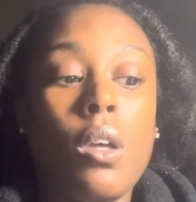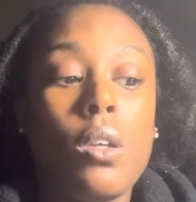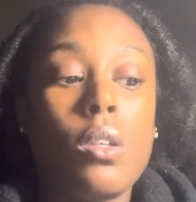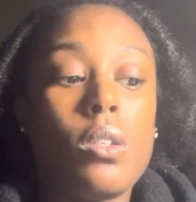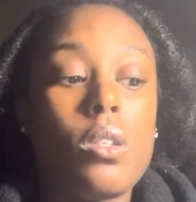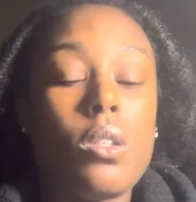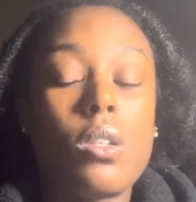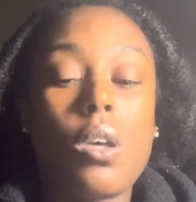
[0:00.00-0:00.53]

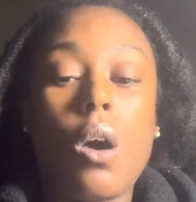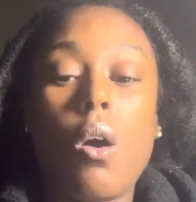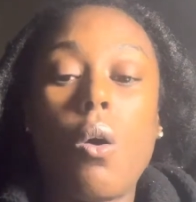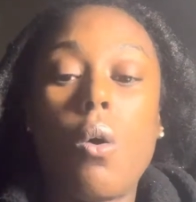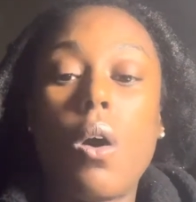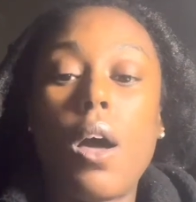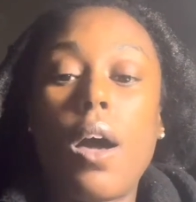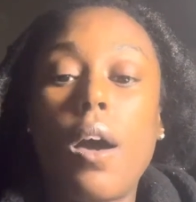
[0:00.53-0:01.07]

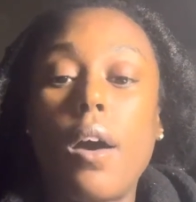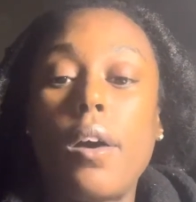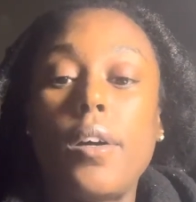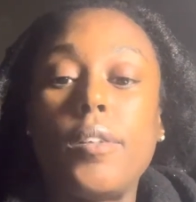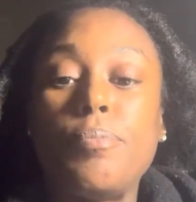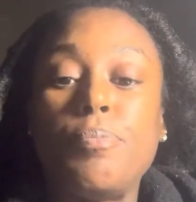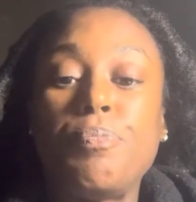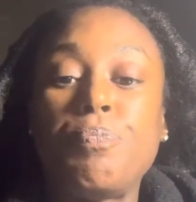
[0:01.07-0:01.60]
So
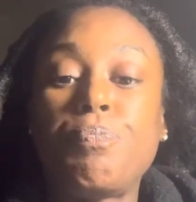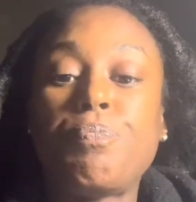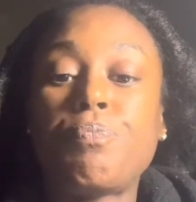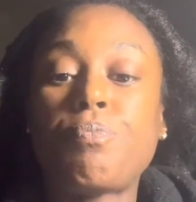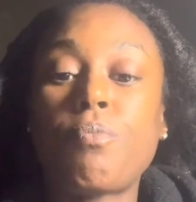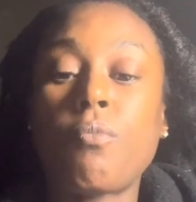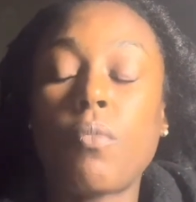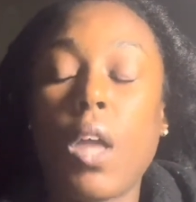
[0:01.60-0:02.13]

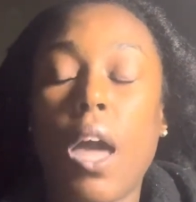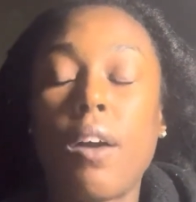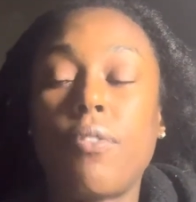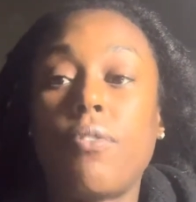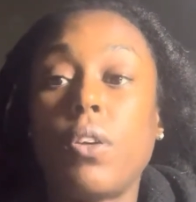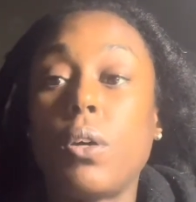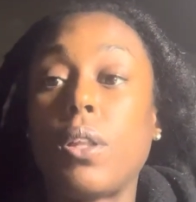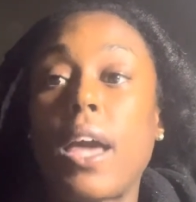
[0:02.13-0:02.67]
I
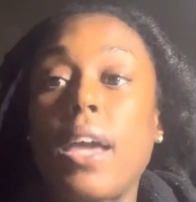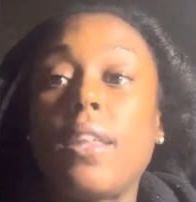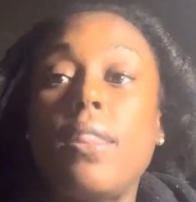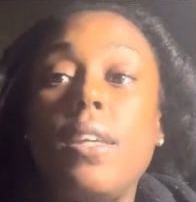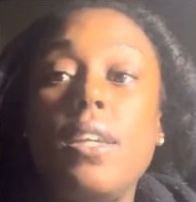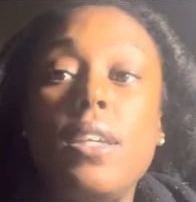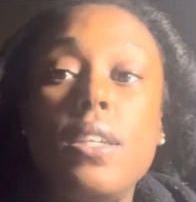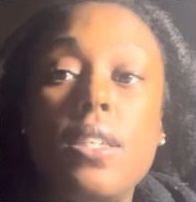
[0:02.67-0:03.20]
feel like
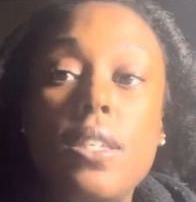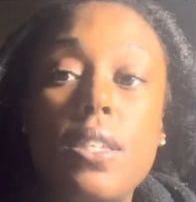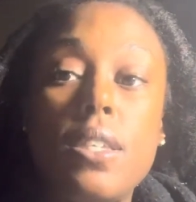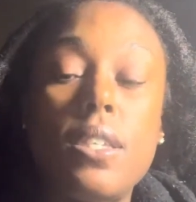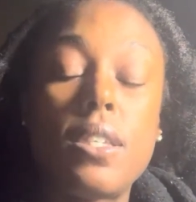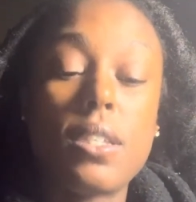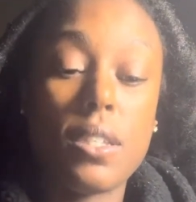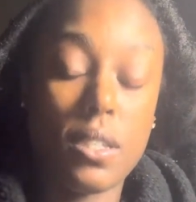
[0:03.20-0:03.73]

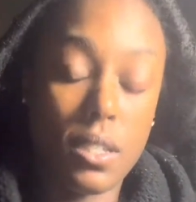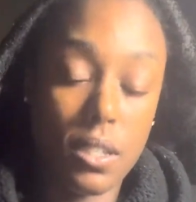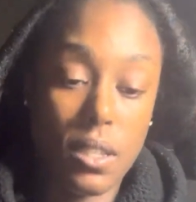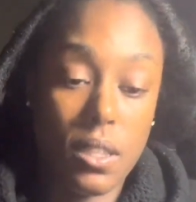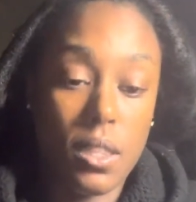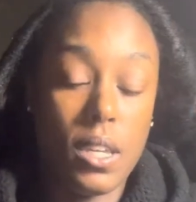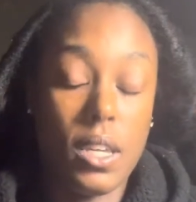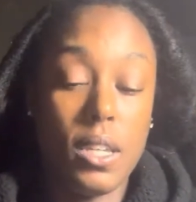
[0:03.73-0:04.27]
these
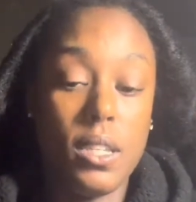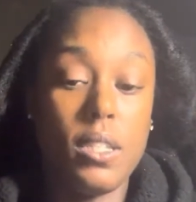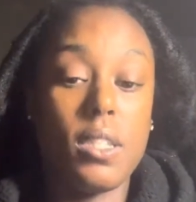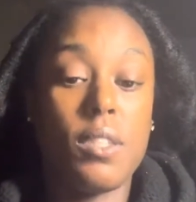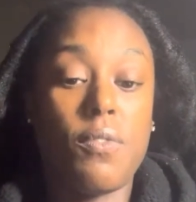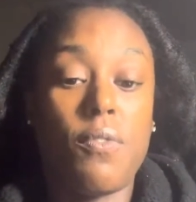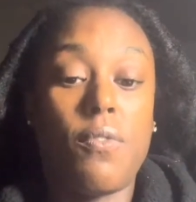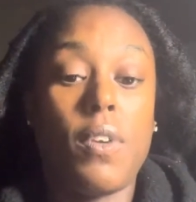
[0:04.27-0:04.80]

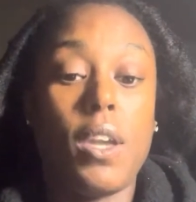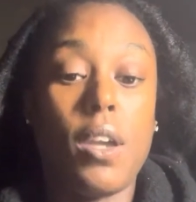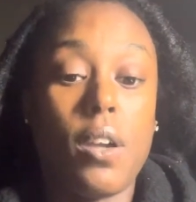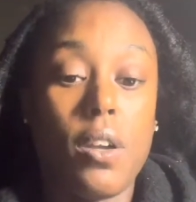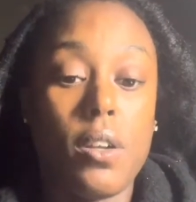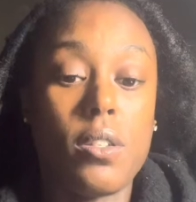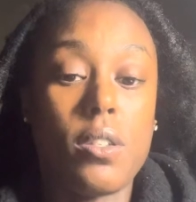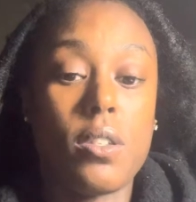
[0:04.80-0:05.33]

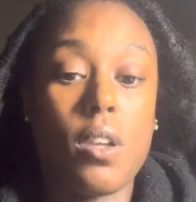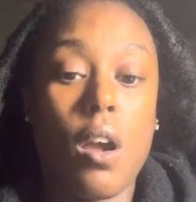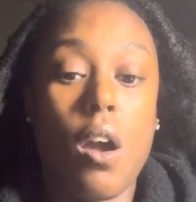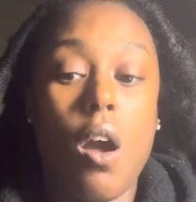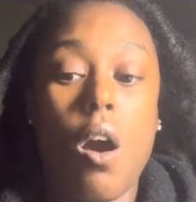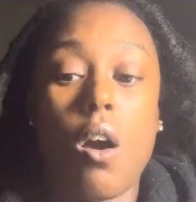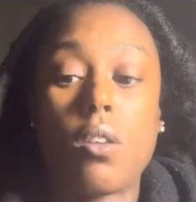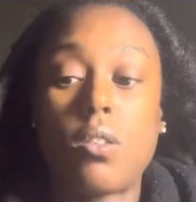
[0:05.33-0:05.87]
fears are
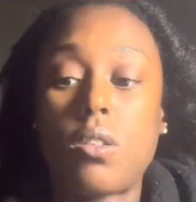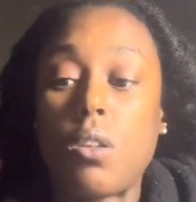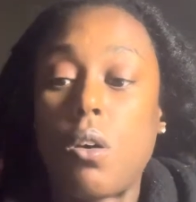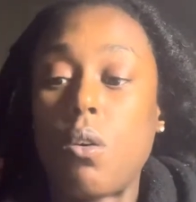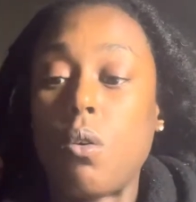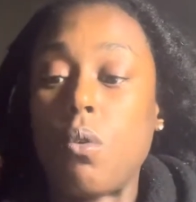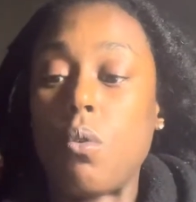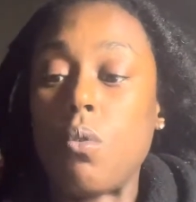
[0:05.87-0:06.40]

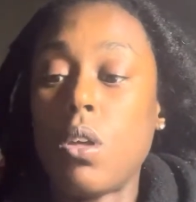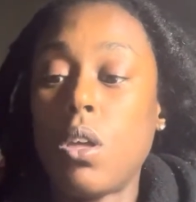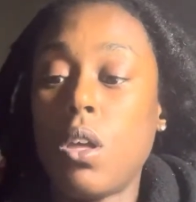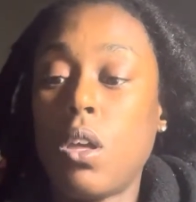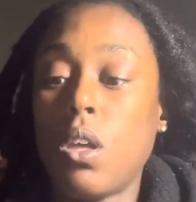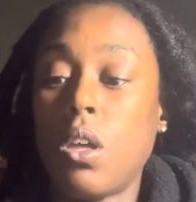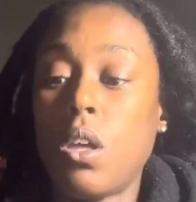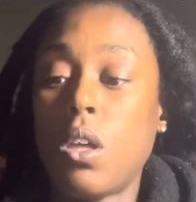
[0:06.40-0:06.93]
also
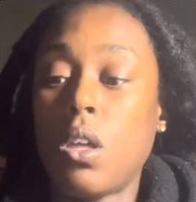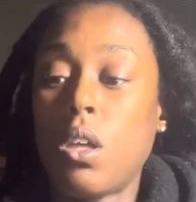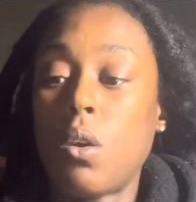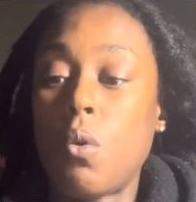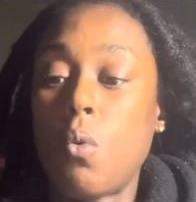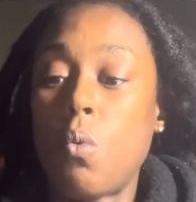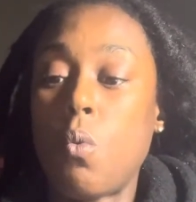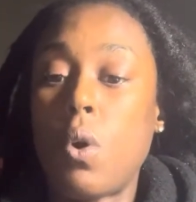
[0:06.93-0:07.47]

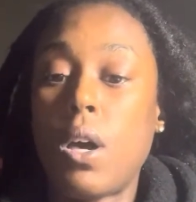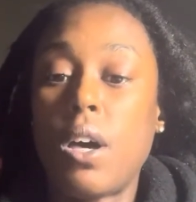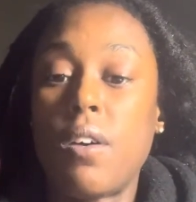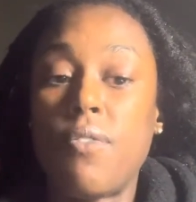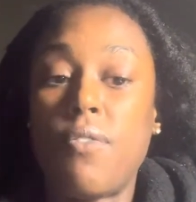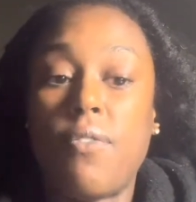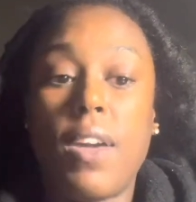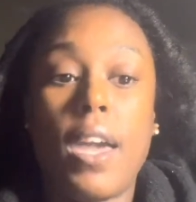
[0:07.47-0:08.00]
what
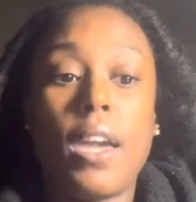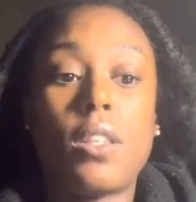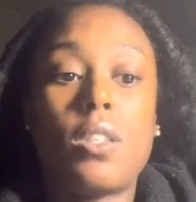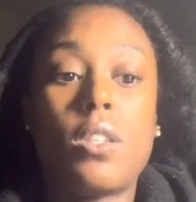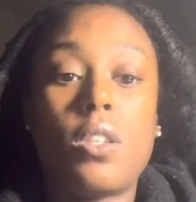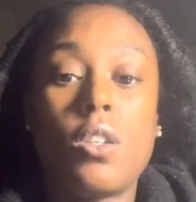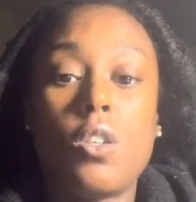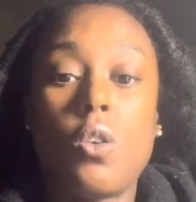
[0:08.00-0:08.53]

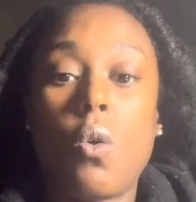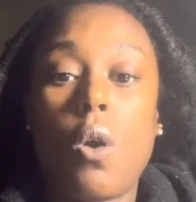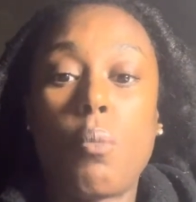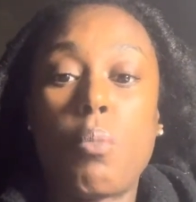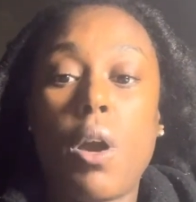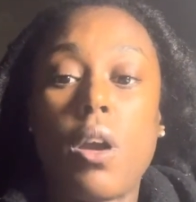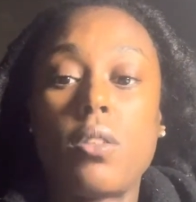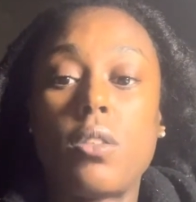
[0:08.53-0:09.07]
affect your
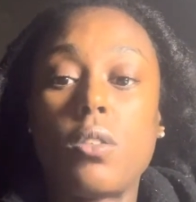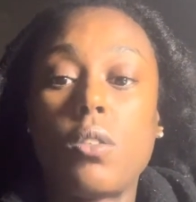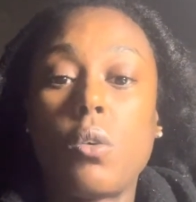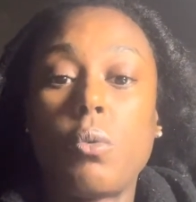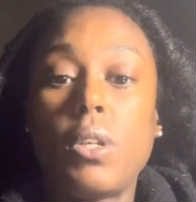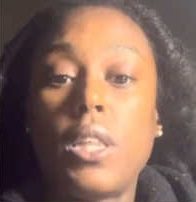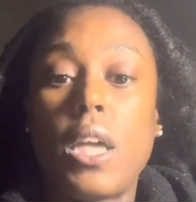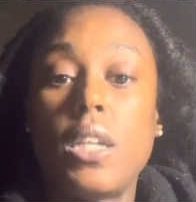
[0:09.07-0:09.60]
personal
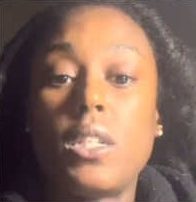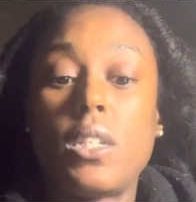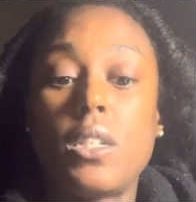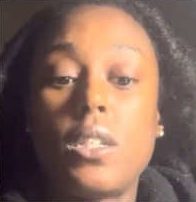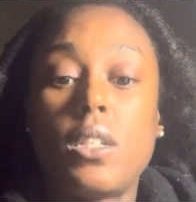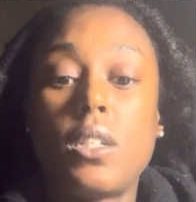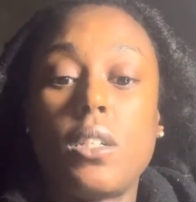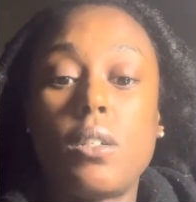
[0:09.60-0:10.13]

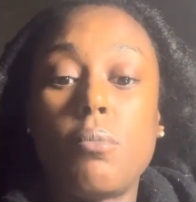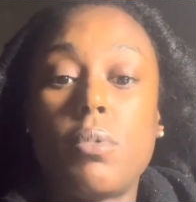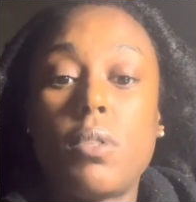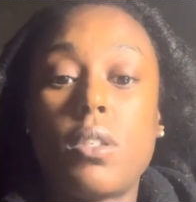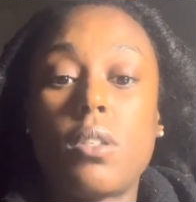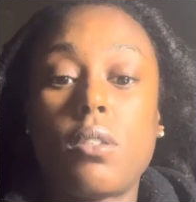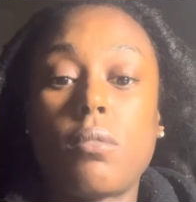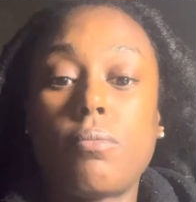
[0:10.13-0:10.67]
relationships.